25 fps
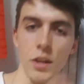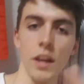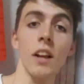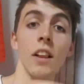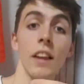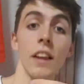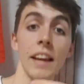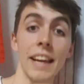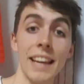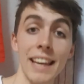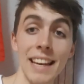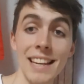
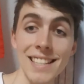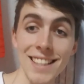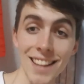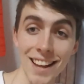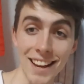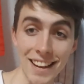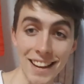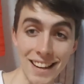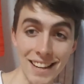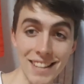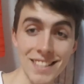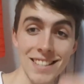Or,
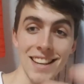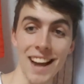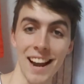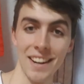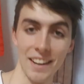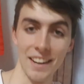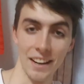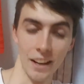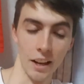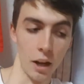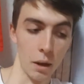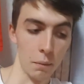
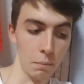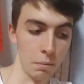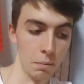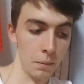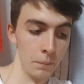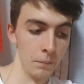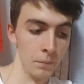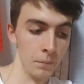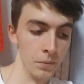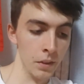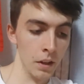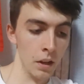
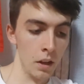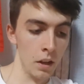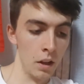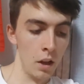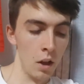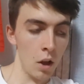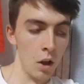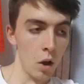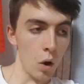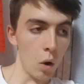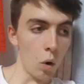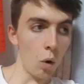like, if
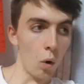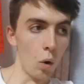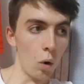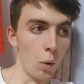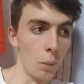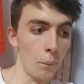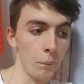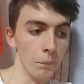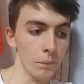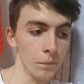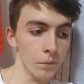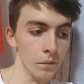you're
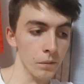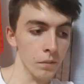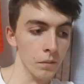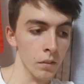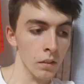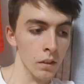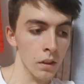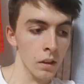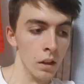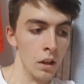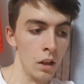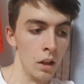putting
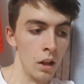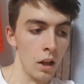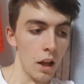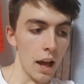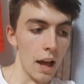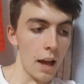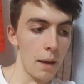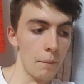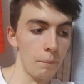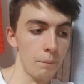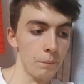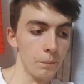together all
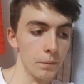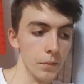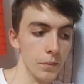of,